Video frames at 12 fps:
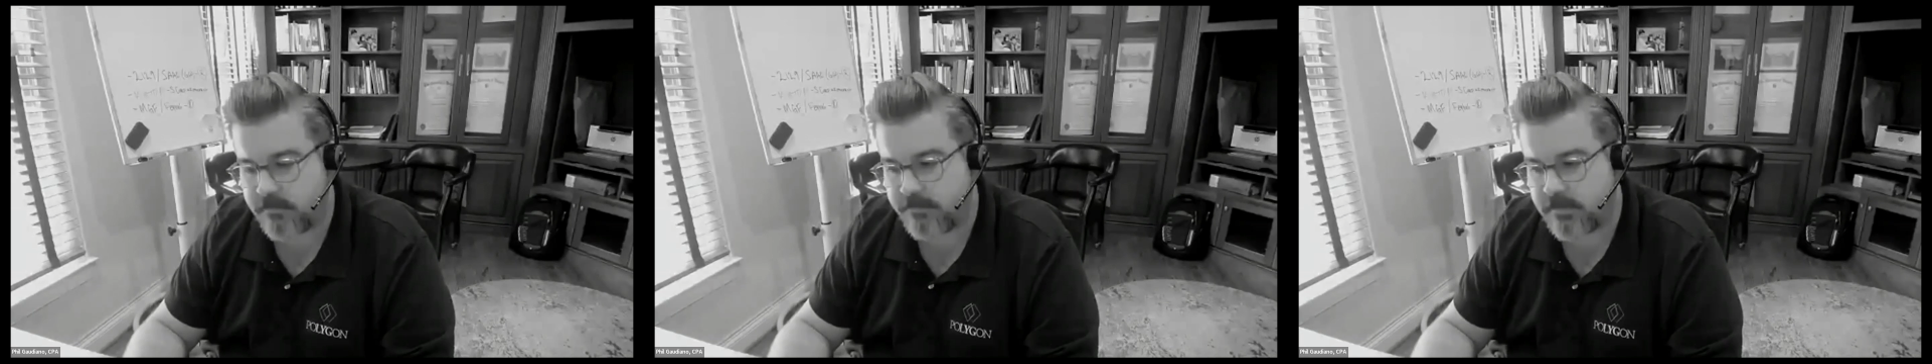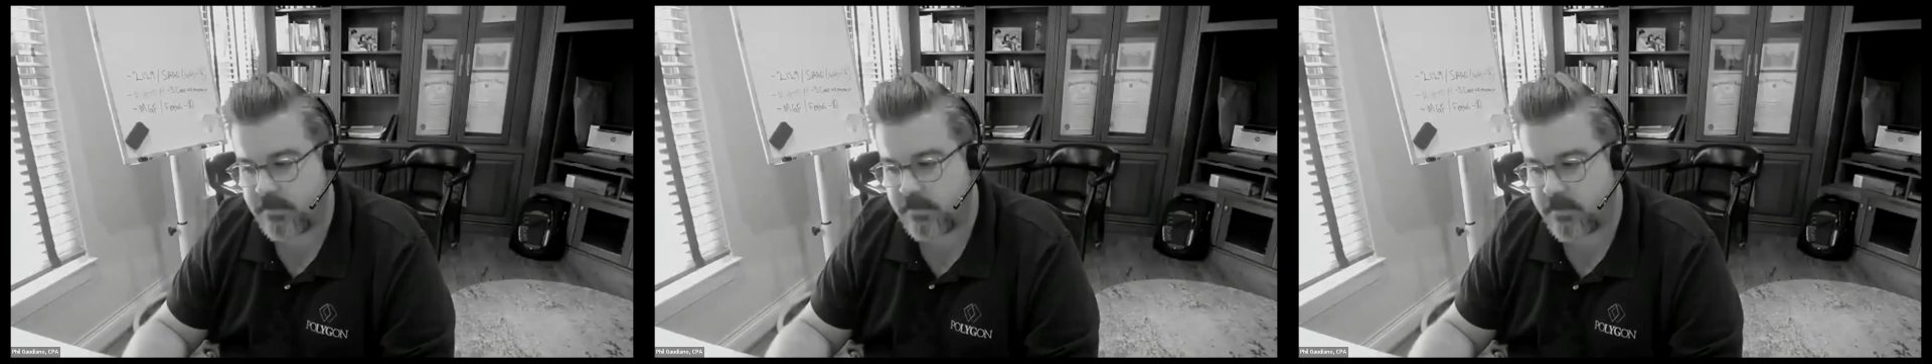
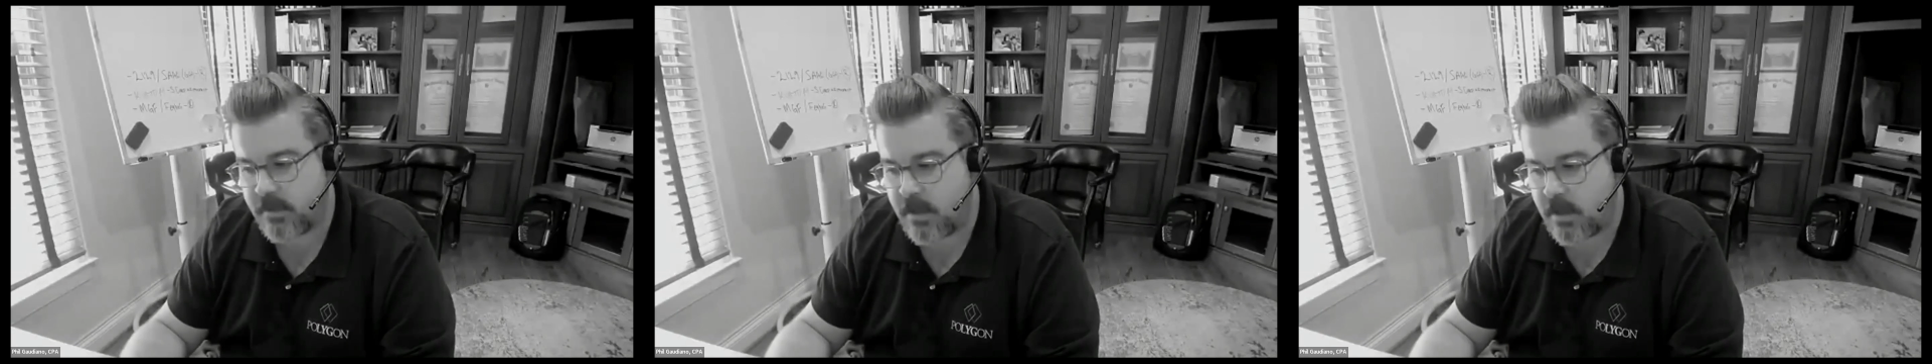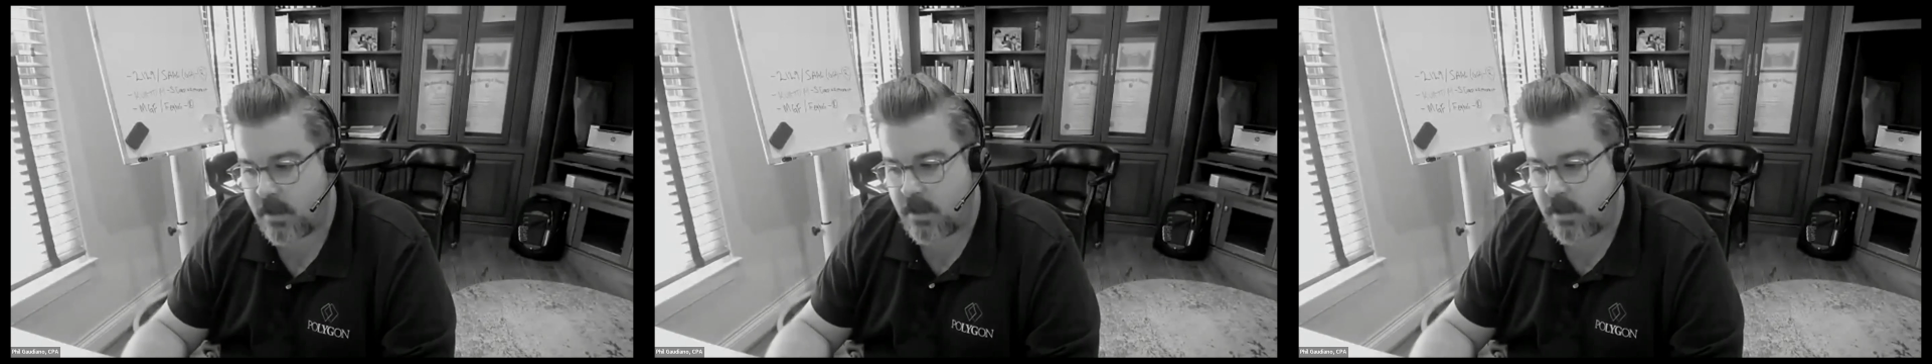
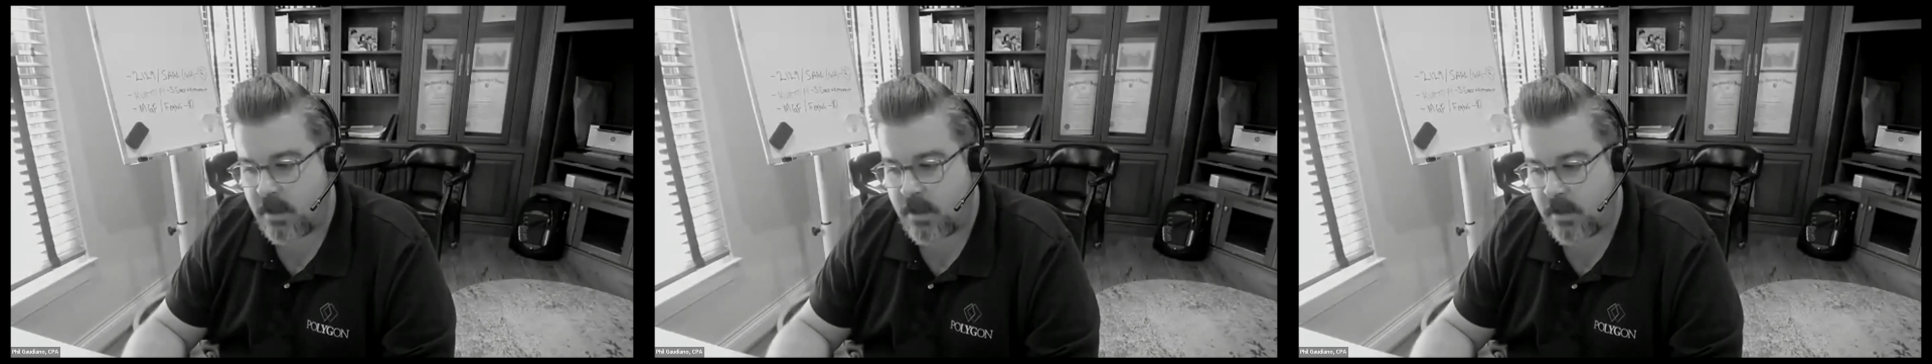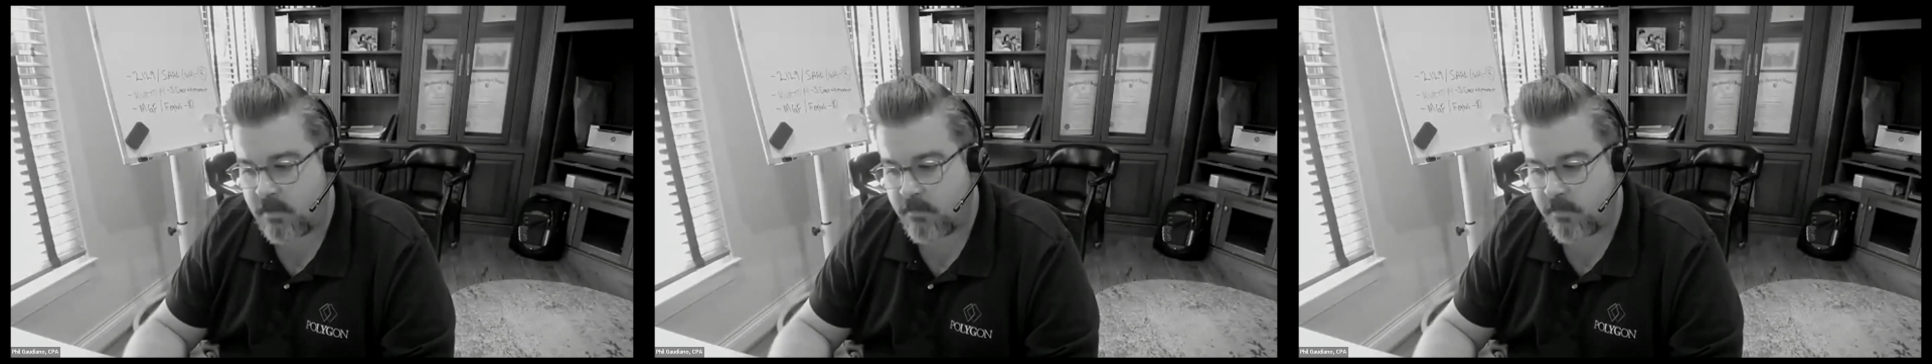
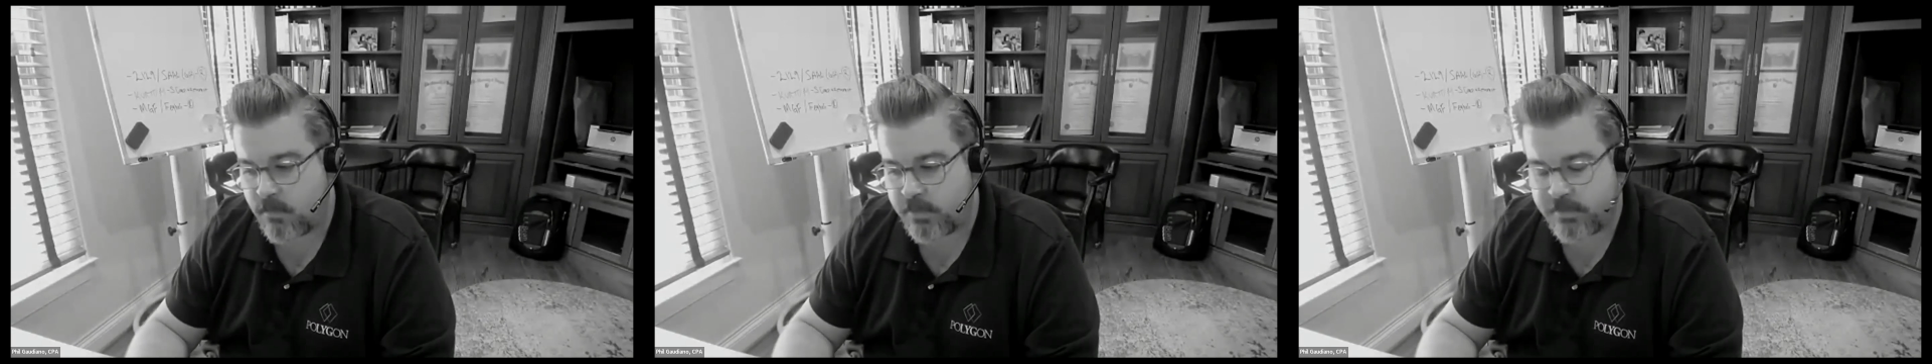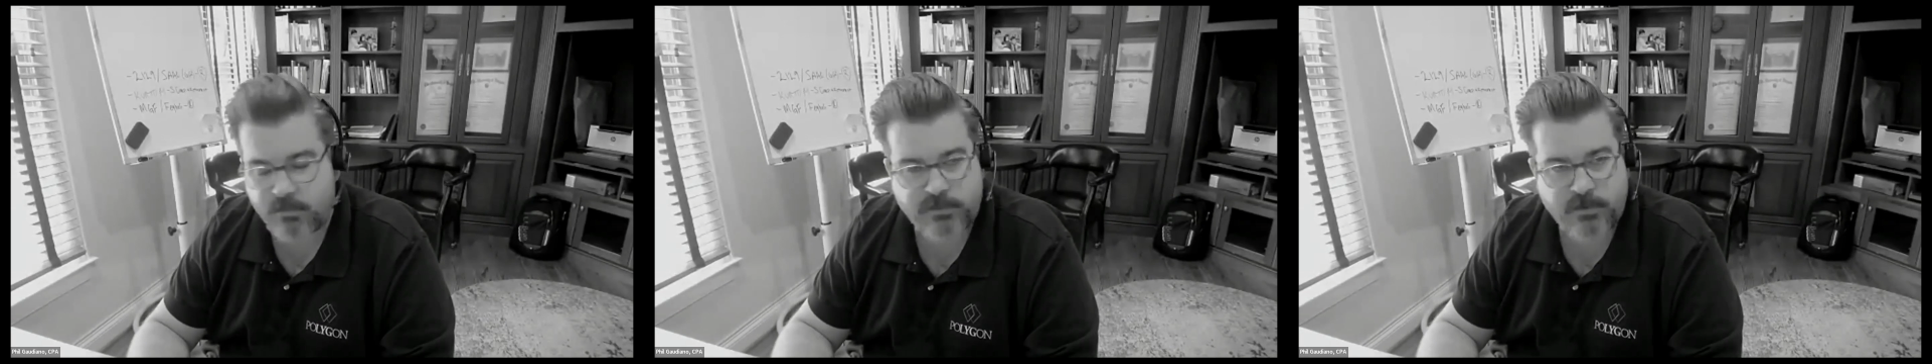15th
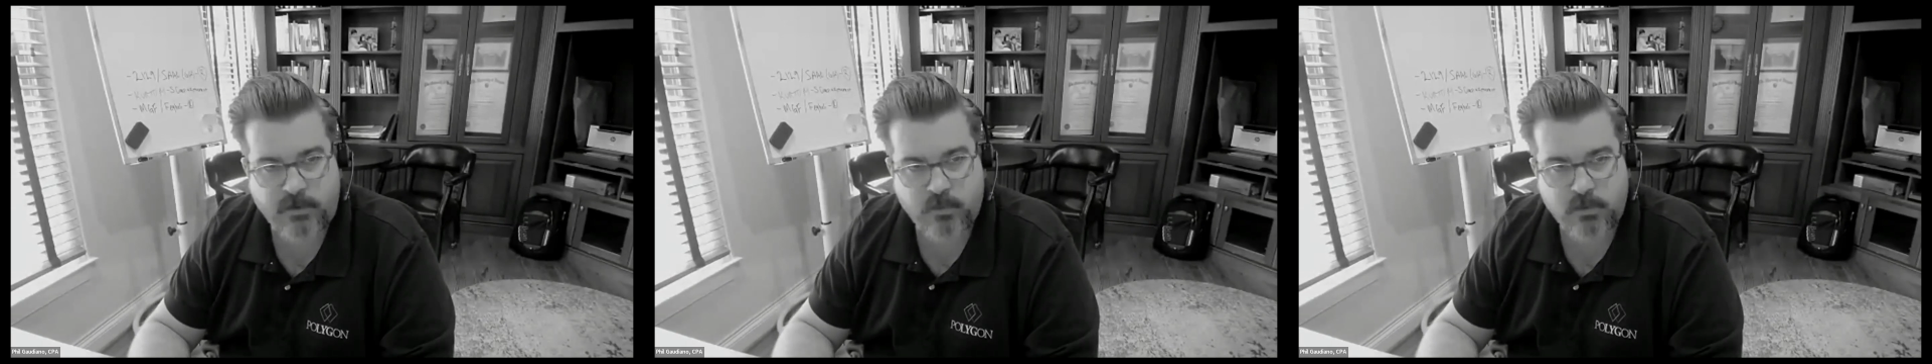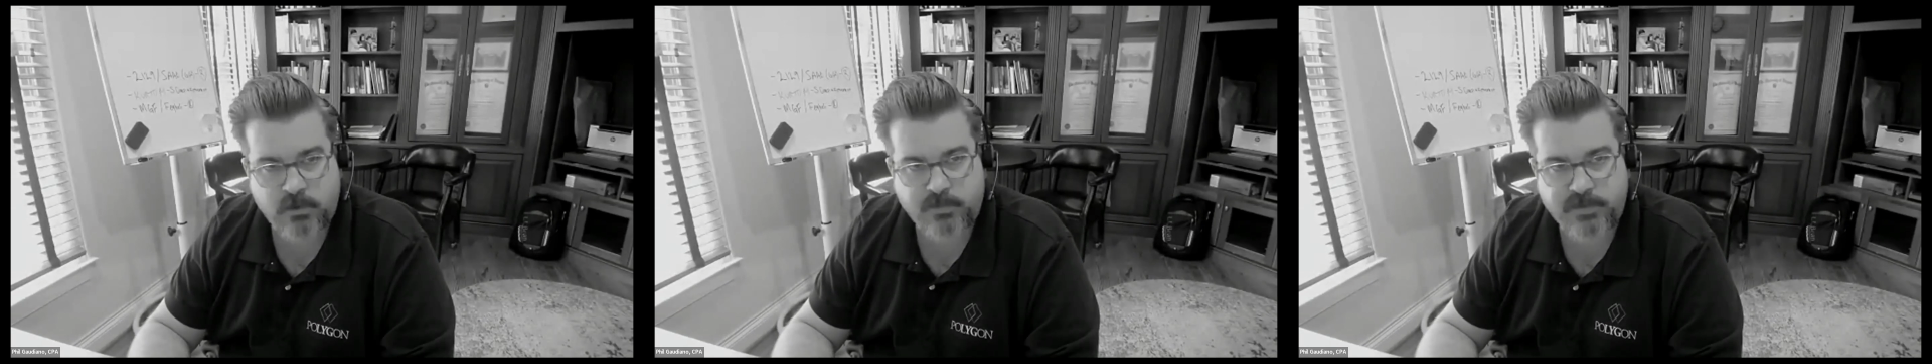with all the
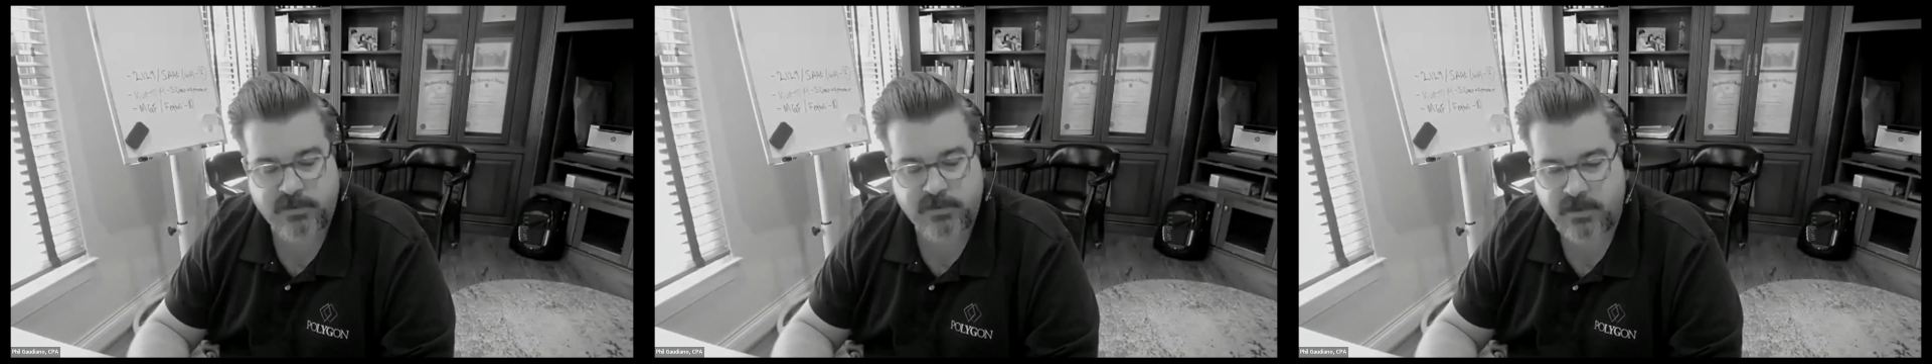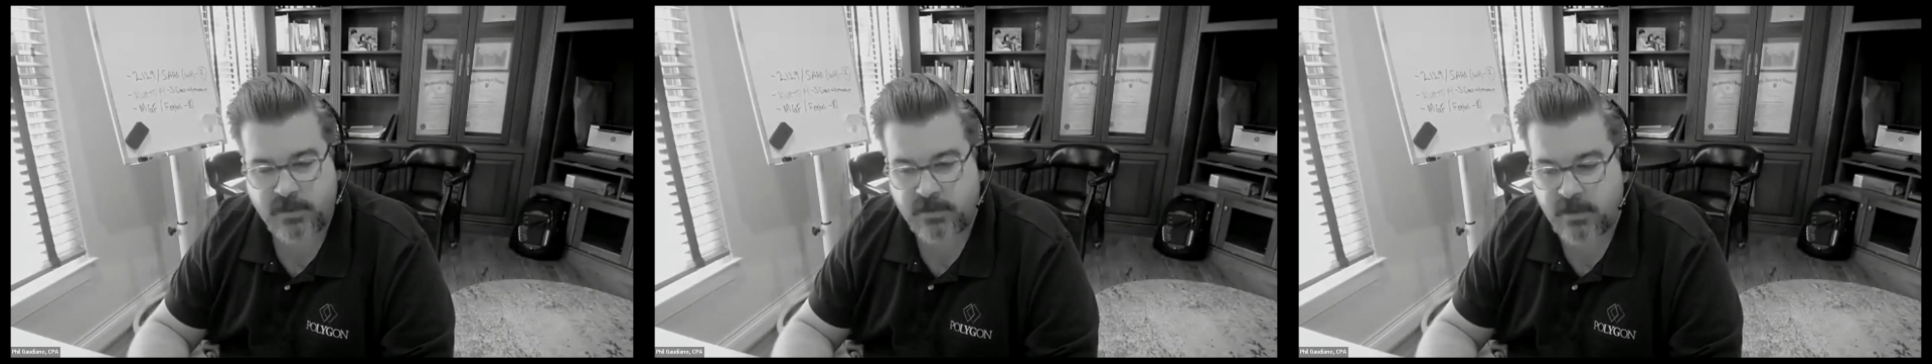work being
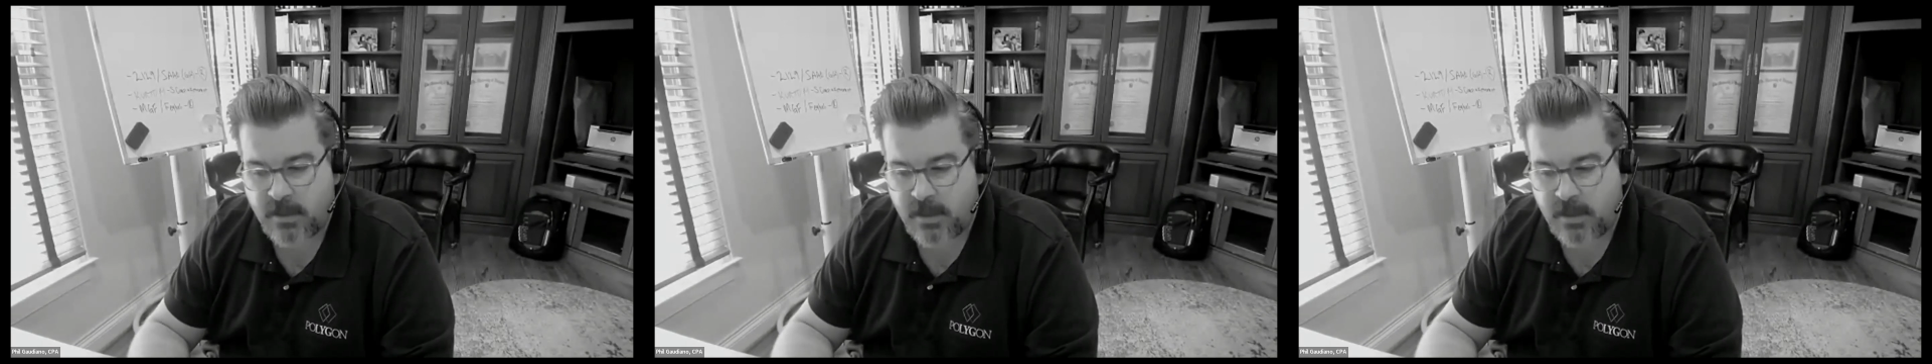done.